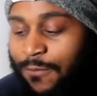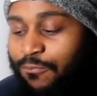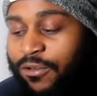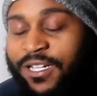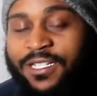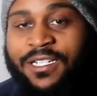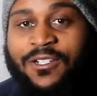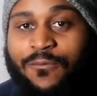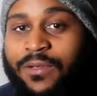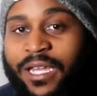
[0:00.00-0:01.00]
I'm pretty sure it's
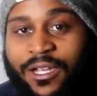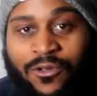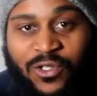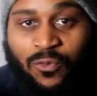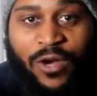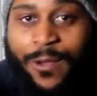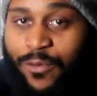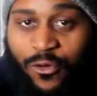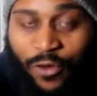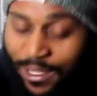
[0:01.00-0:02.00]
gonna be like on some
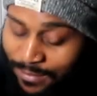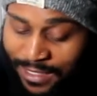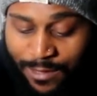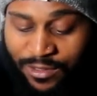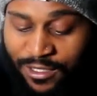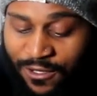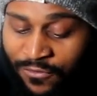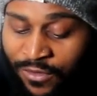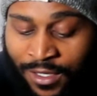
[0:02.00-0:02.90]
rapidy rap type stuff.